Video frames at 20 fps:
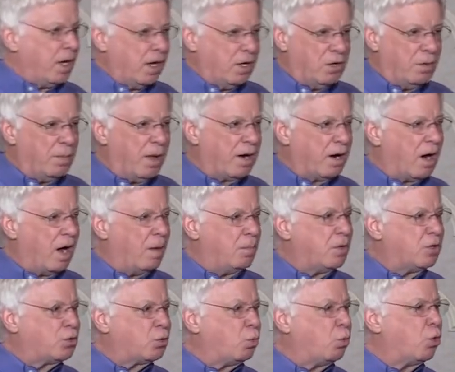And no matter how
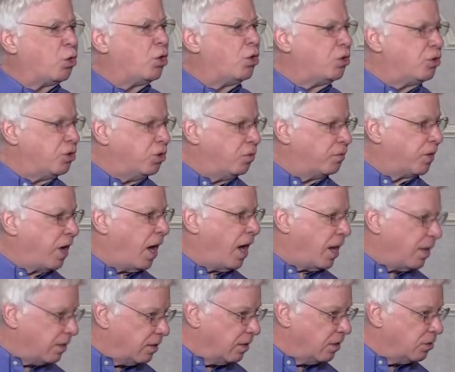much Word you've
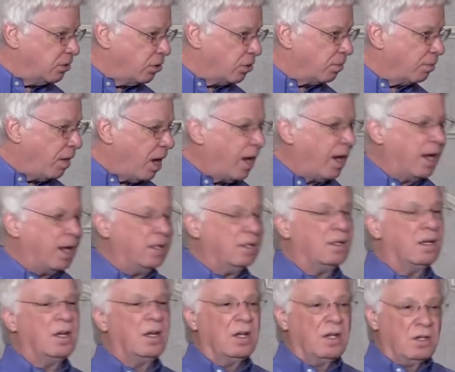got in your
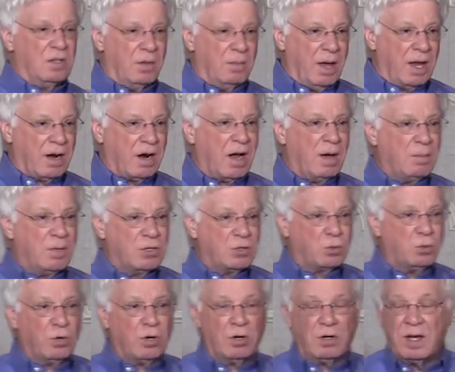mind, no matter how much
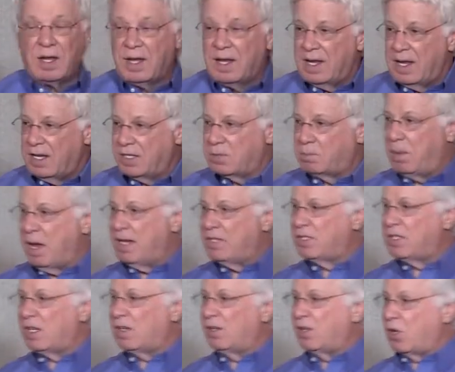Word, it's
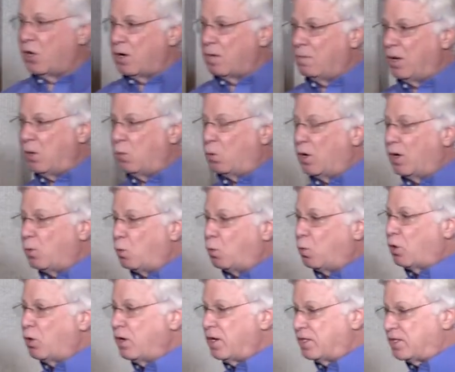basically going to be what
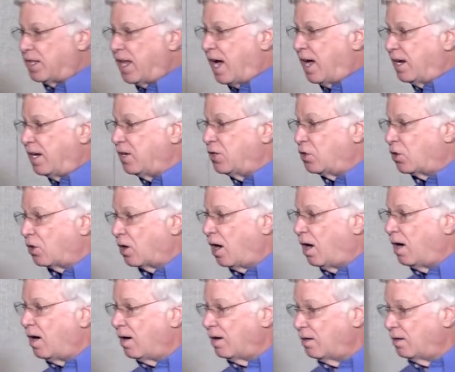Word is not in your
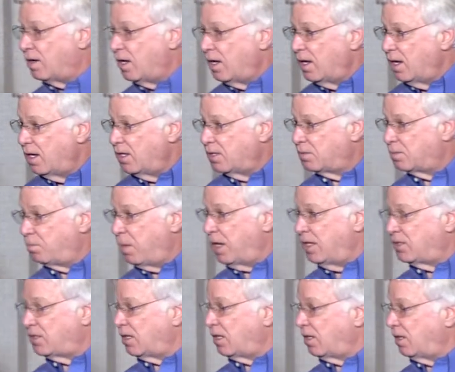heart is
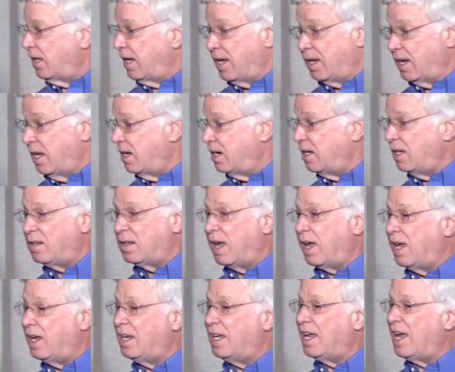basically in any,
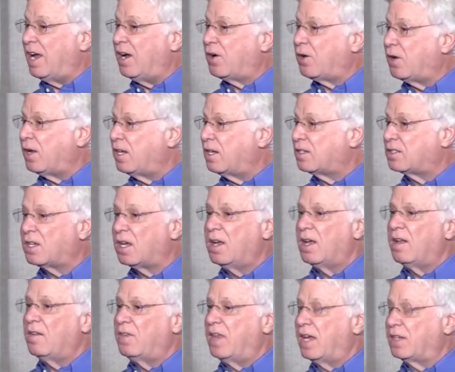any areas
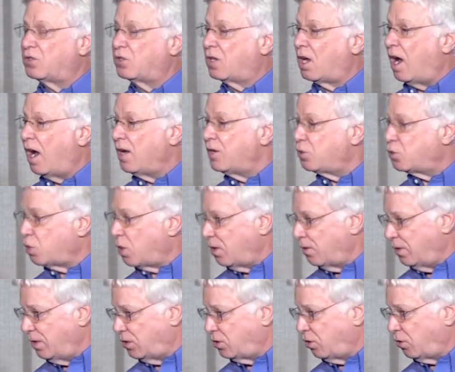that's
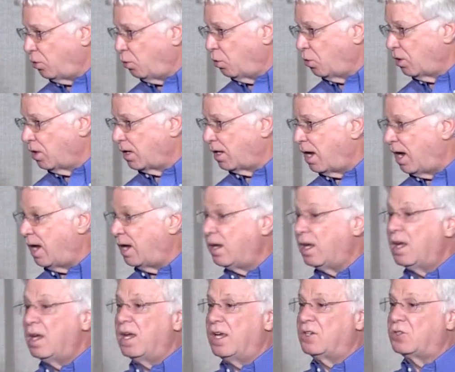contrary to the Word of God
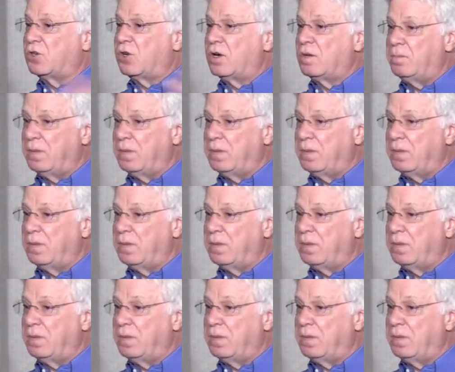is going to